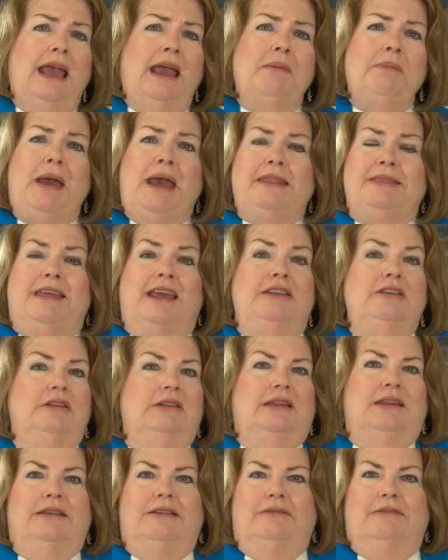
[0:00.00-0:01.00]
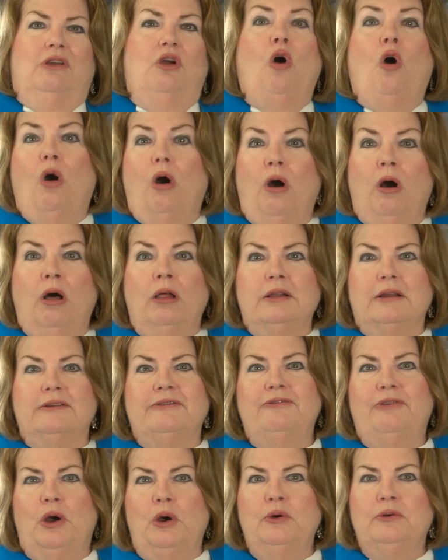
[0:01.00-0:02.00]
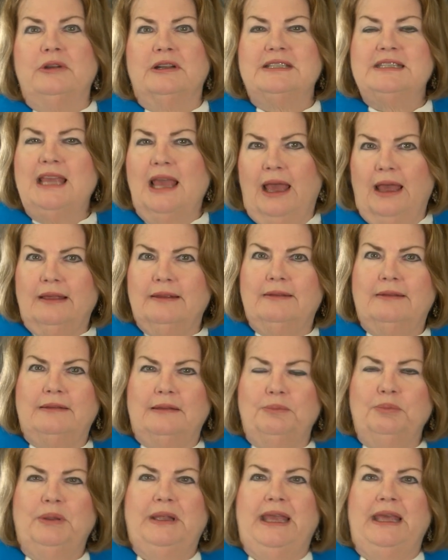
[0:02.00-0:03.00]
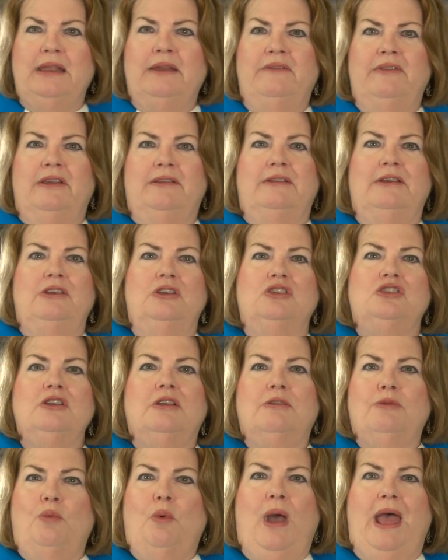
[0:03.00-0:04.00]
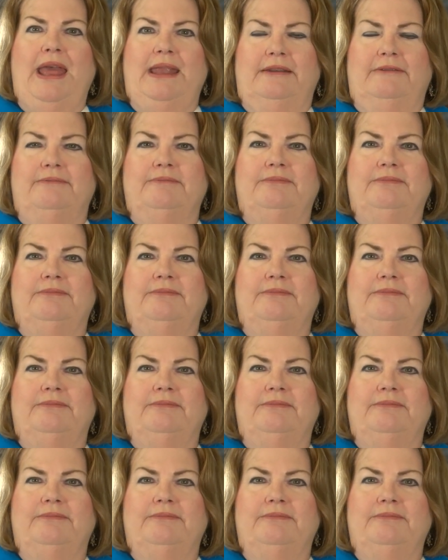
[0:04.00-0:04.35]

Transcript: Back then, you didn't call or phone or text to plan a visit. You just went.